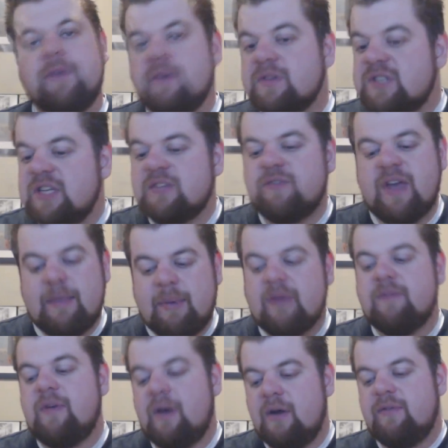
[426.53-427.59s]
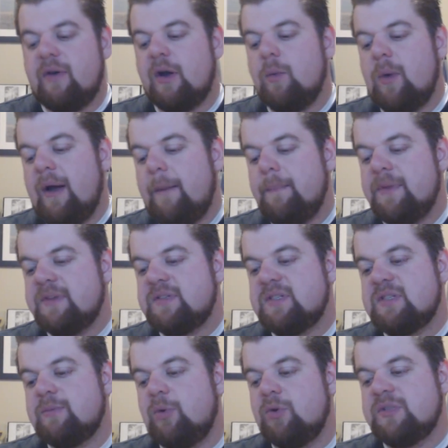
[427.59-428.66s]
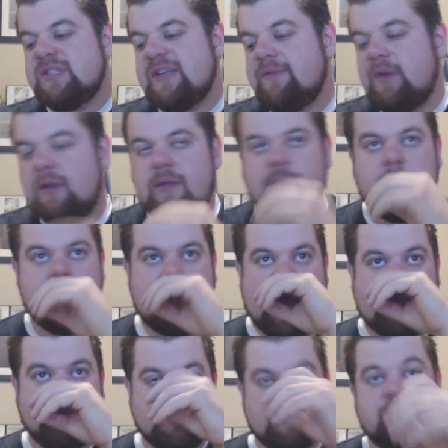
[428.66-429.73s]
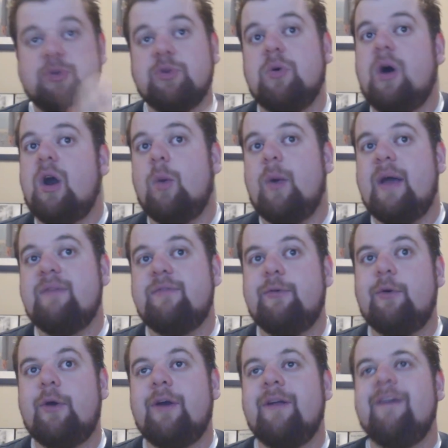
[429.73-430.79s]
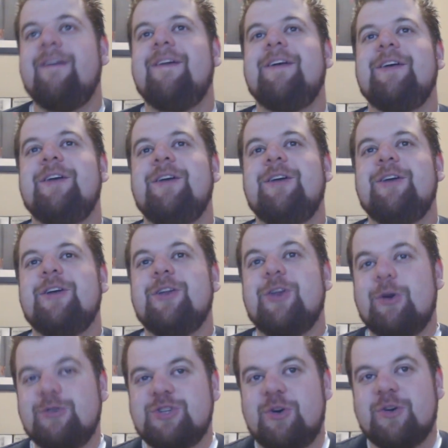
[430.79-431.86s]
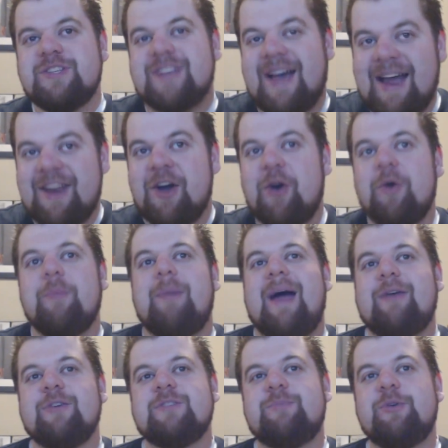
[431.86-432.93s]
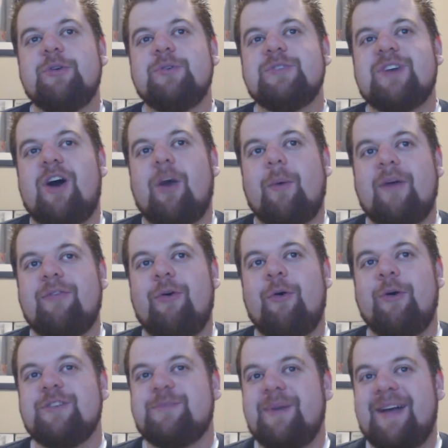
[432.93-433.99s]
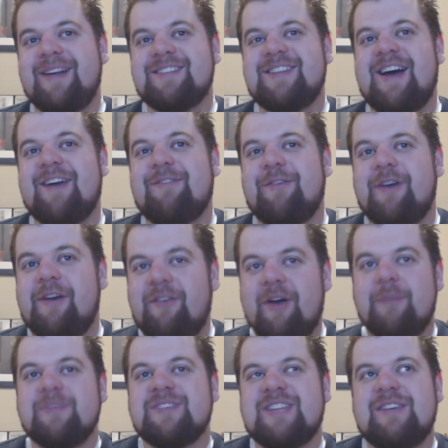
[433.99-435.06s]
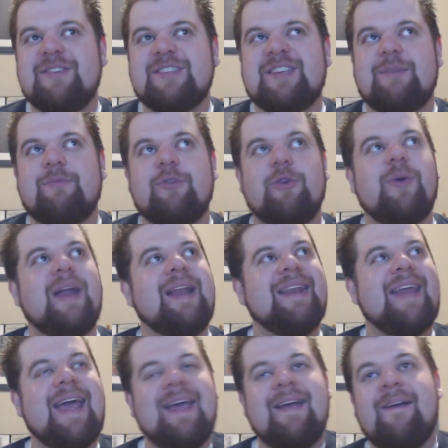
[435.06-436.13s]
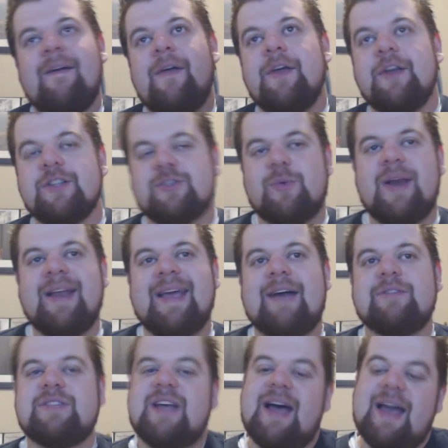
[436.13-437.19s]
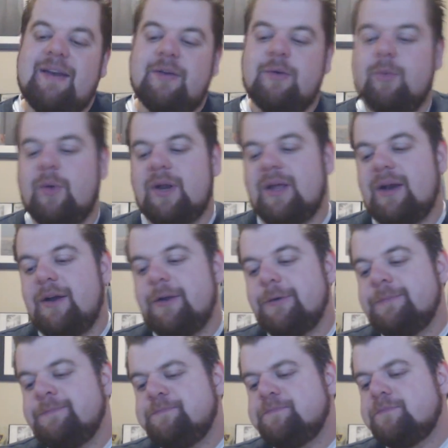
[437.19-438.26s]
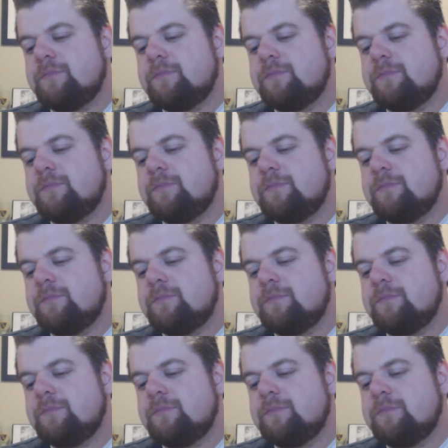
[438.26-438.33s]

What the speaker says: You can see it's vaping very, very well. This is some old 7030 Backwoods Brew RY4. No jokes, I know. Backwoods Brew's RY4 has been out of stock forever. I've been saving some for a rainy day. It's raining outside. What are you going to do?